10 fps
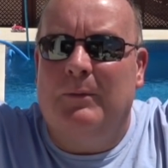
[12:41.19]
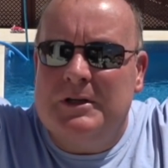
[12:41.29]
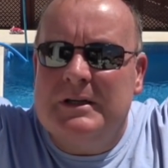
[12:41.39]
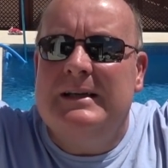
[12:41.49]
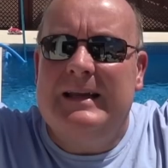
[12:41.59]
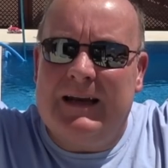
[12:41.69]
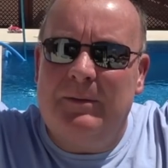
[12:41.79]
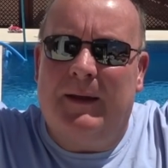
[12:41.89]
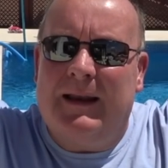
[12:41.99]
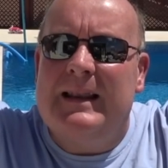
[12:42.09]
which is a
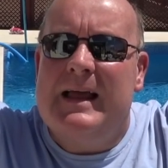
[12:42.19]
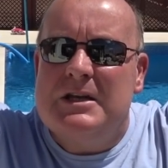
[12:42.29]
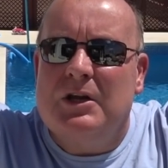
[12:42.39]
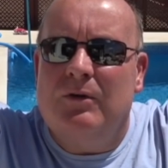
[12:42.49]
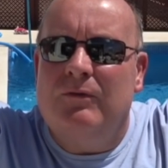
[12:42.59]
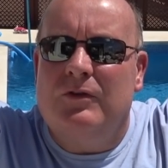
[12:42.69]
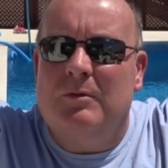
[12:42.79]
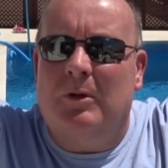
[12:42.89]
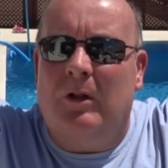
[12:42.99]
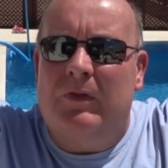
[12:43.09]
little bit less
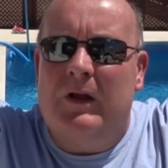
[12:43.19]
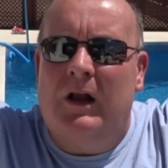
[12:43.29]
comfortable.